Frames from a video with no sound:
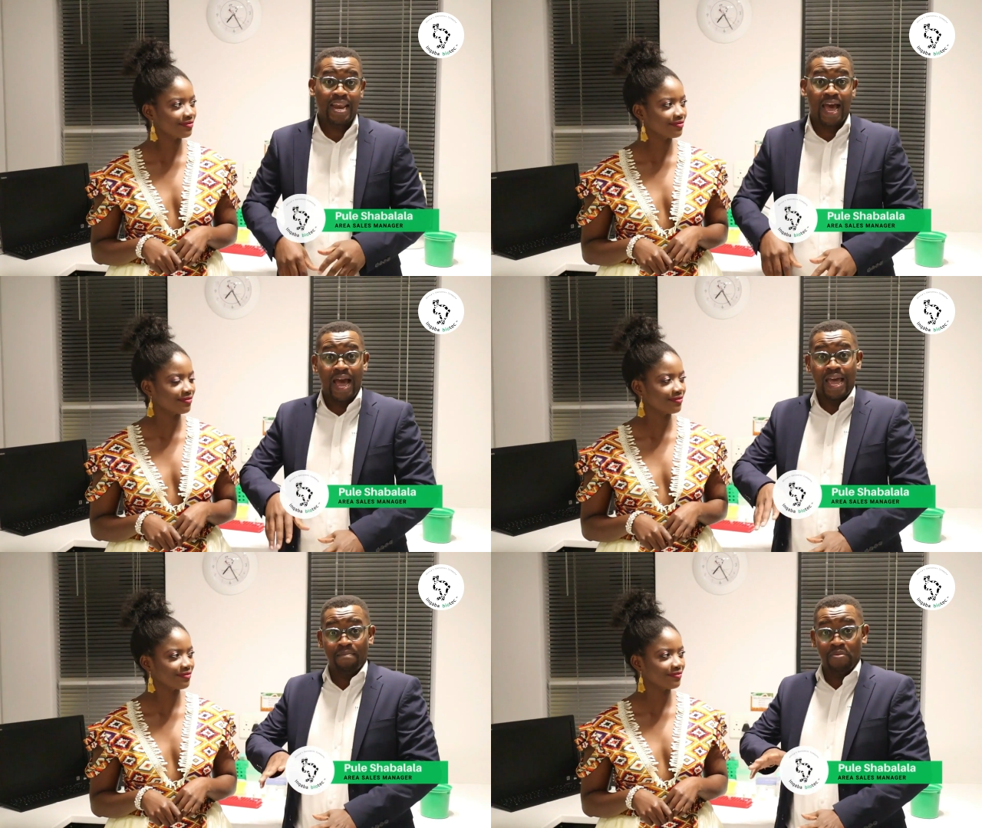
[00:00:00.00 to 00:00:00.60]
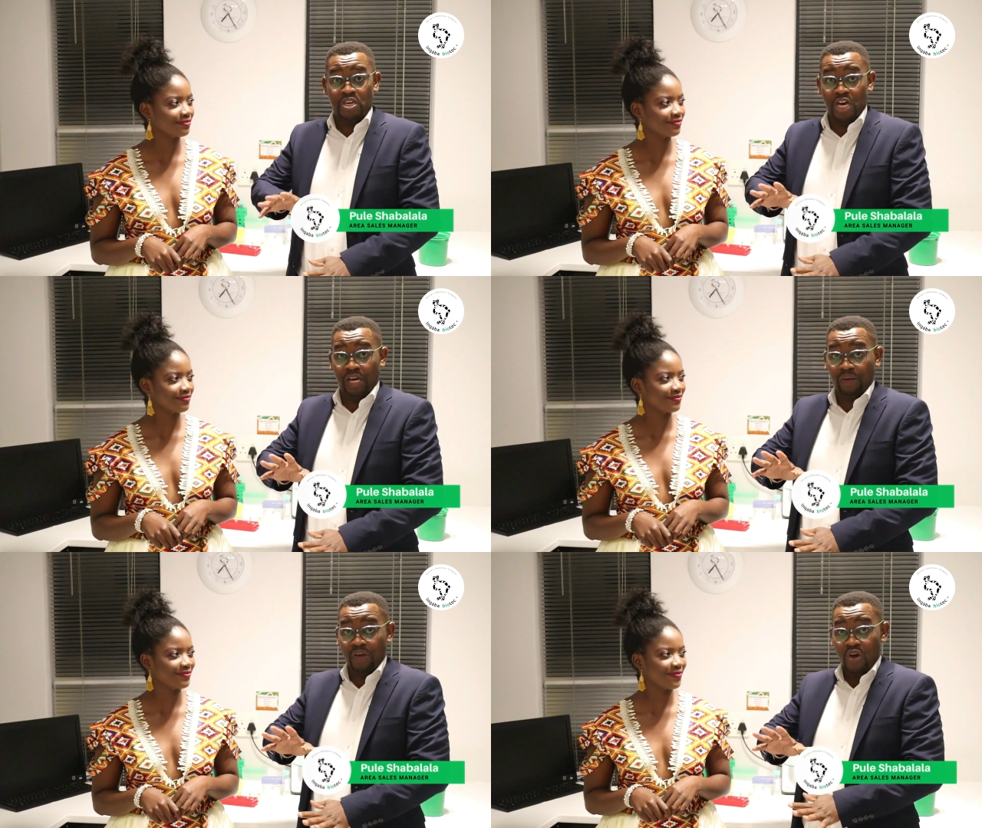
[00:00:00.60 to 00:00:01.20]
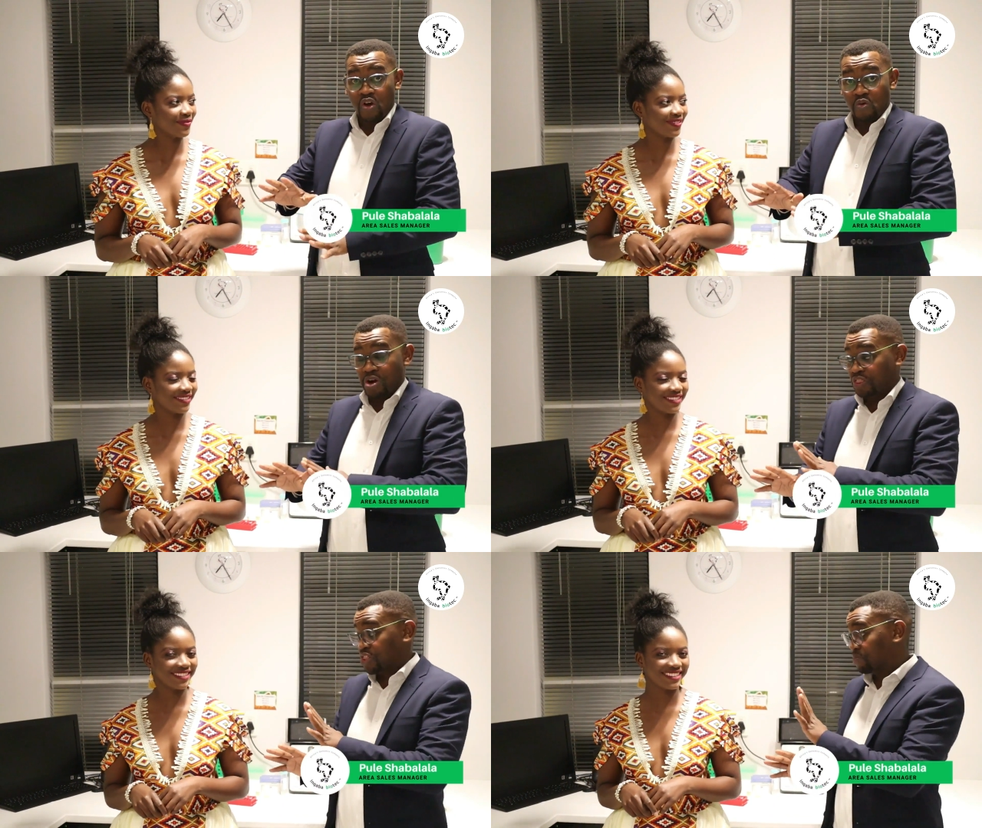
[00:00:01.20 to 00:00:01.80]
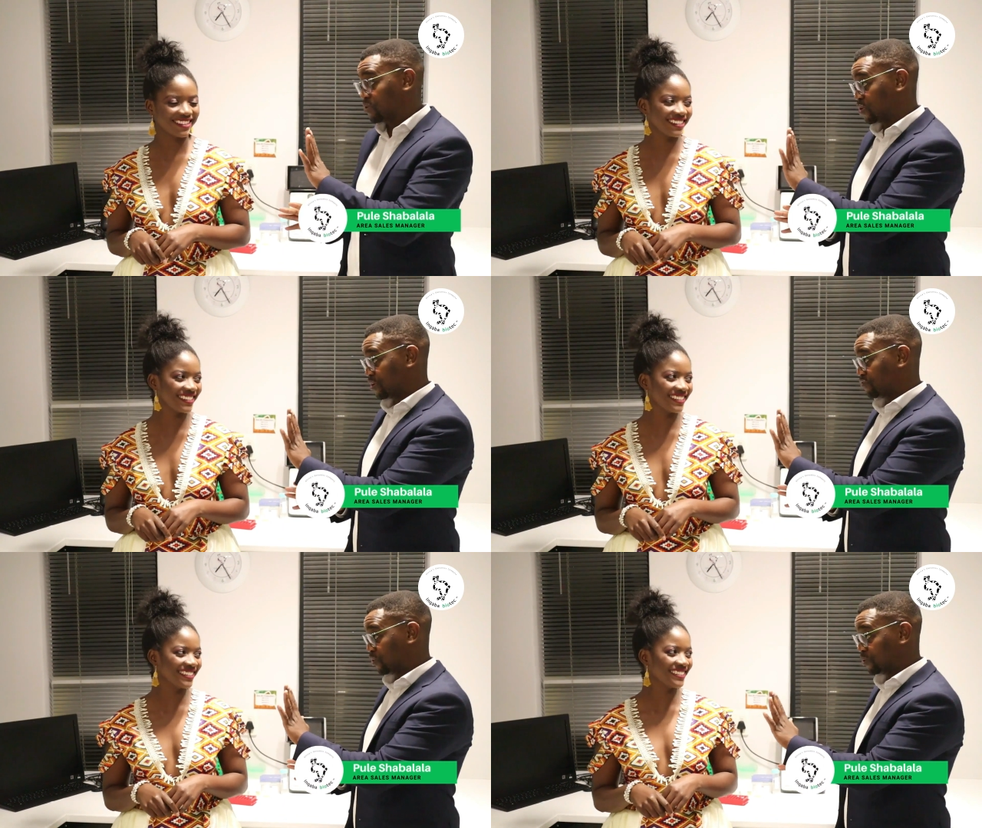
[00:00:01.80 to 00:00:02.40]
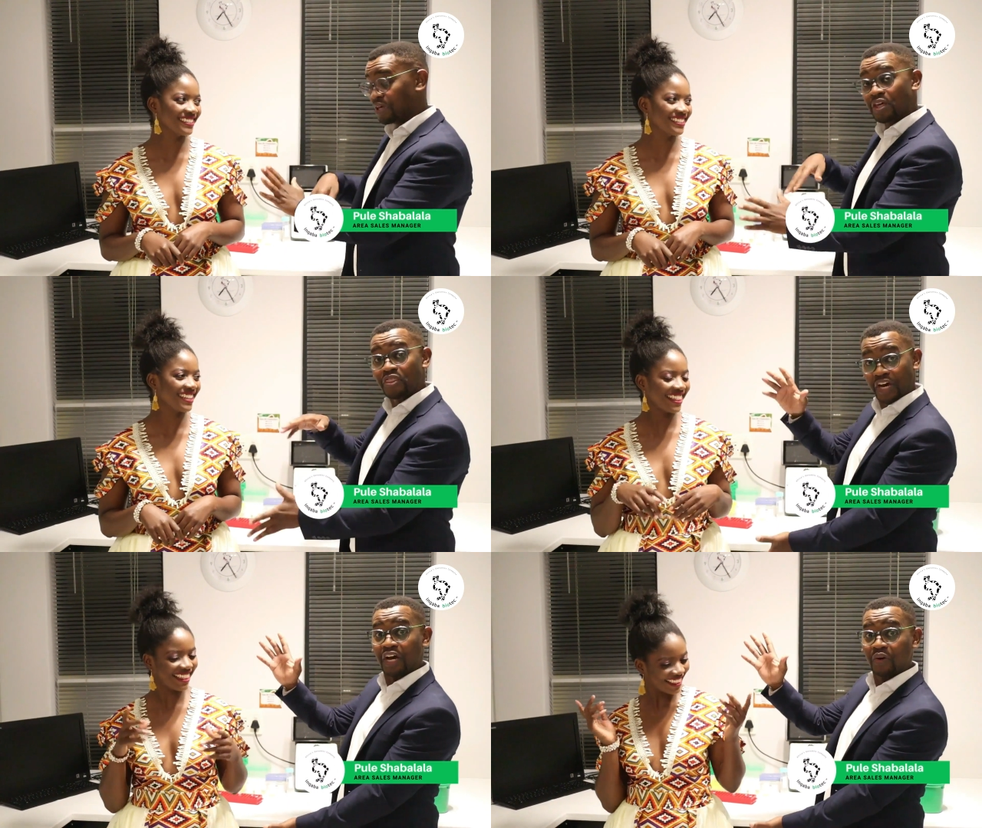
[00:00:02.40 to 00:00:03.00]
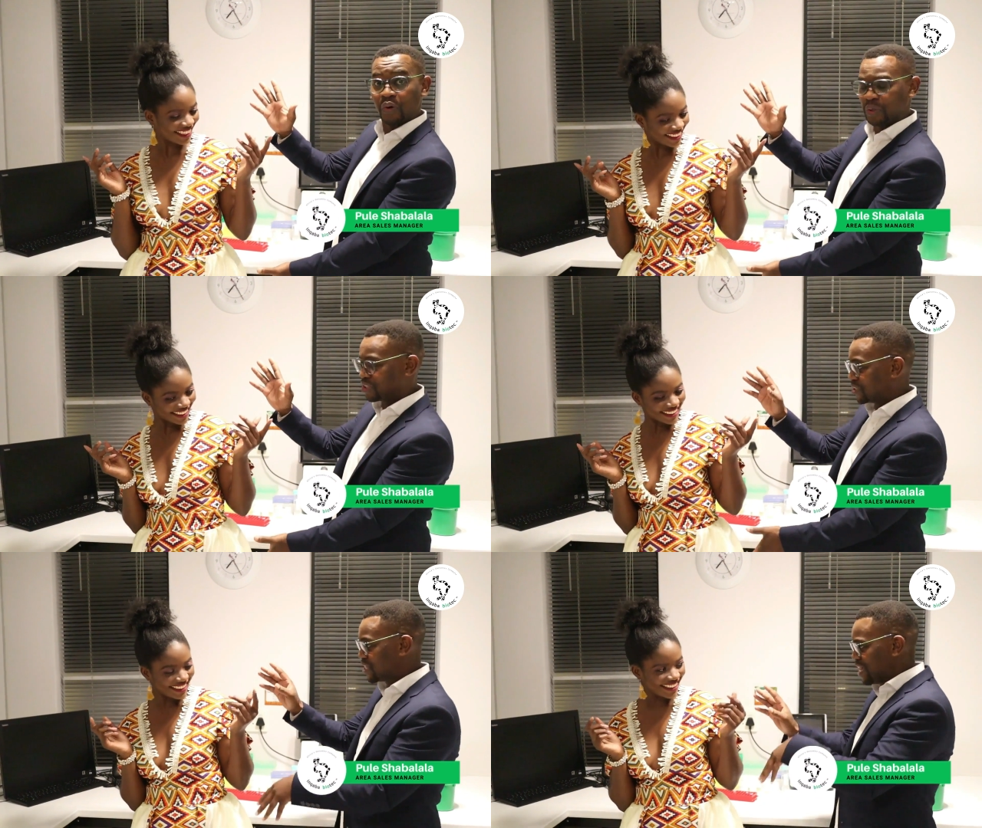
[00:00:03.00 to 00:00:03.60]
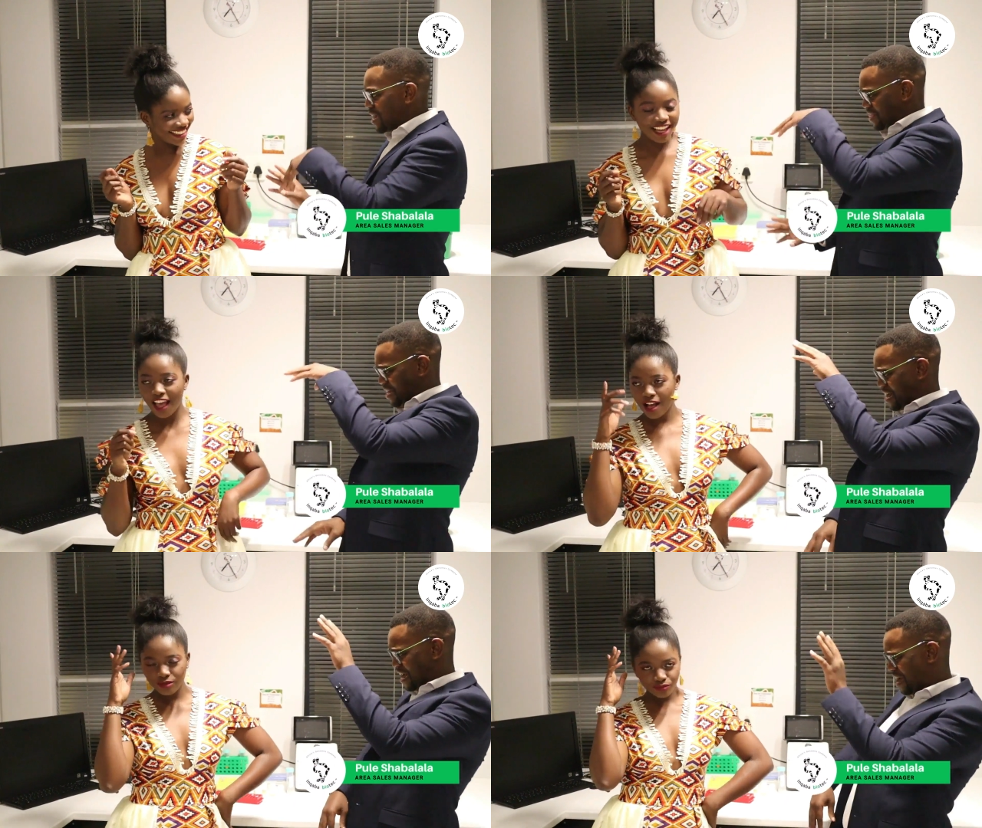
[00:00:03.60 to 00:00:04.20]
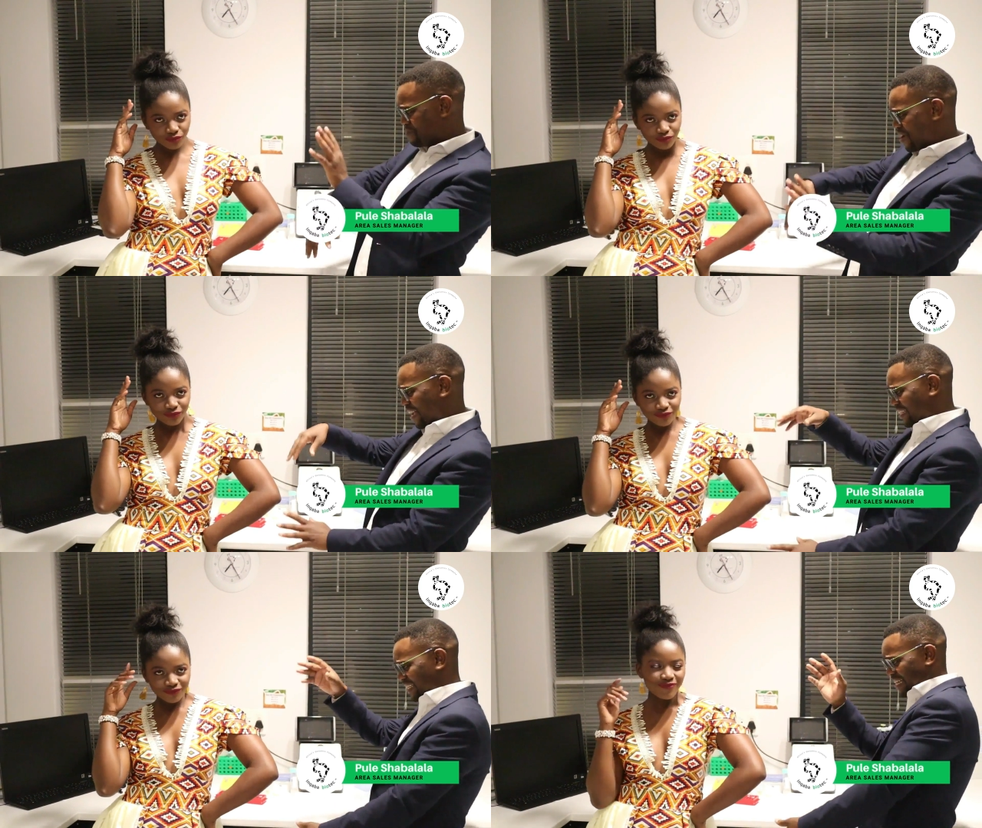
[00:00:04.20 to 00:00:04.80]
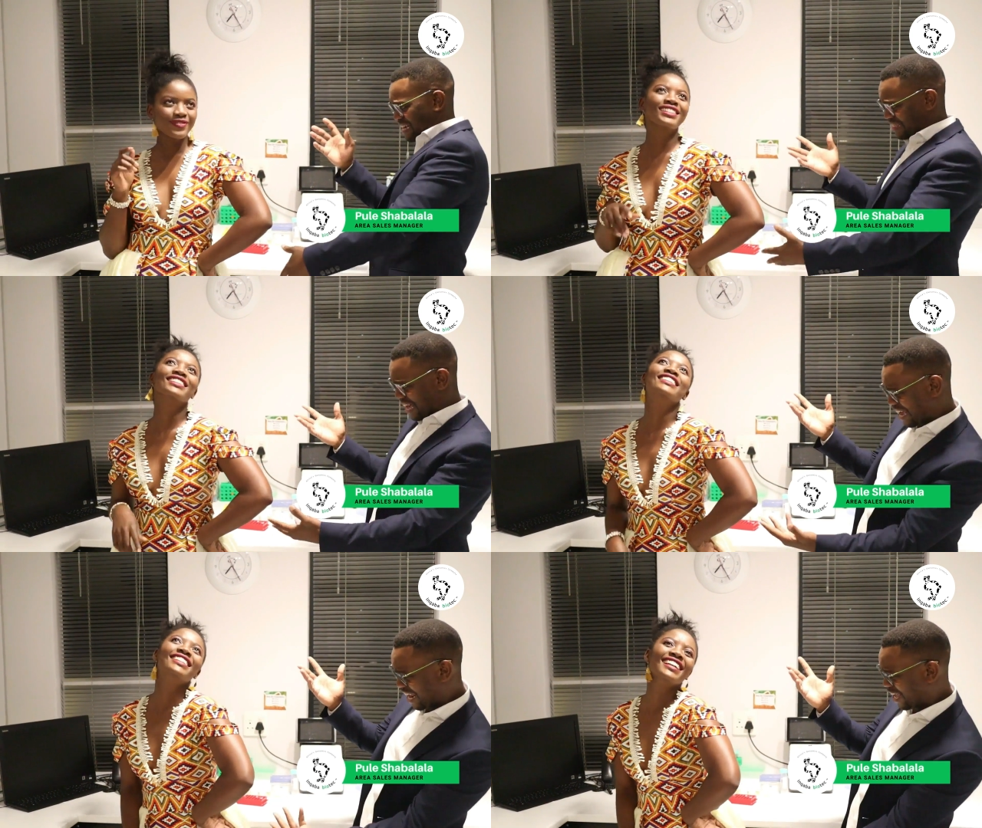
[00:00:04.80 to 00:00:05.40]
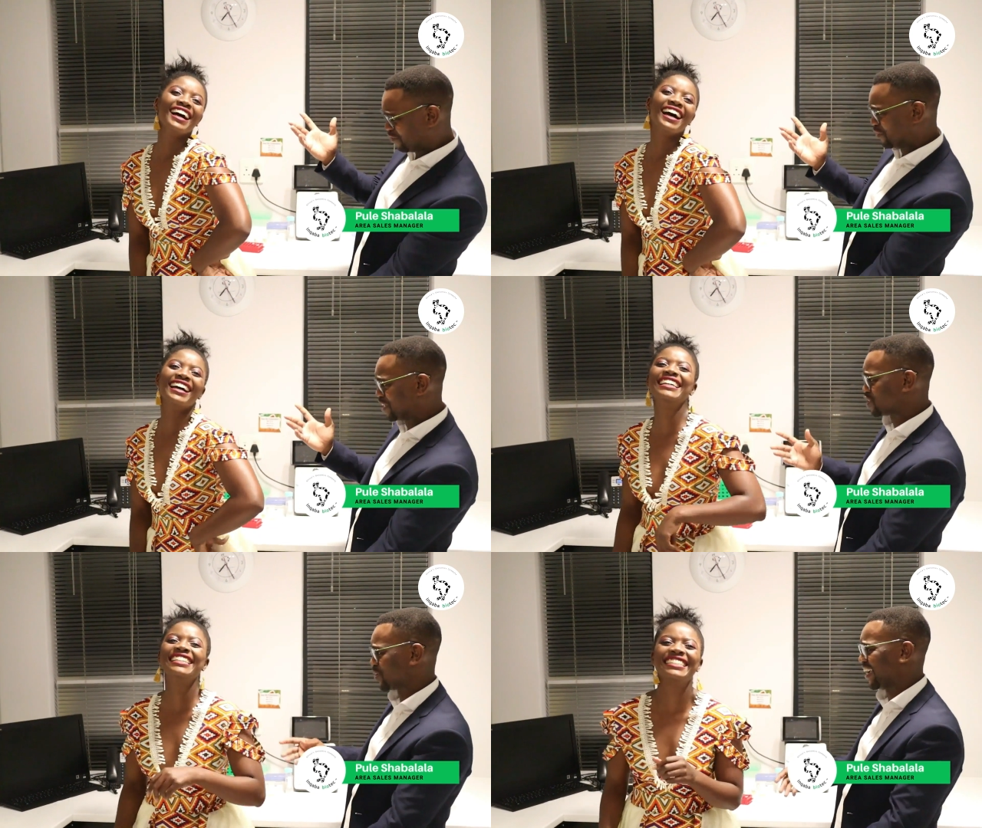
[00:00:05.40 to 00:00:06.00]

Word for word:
Speaker 1: and I am here with the beautiful, the gorgeous, the amazing, the lovely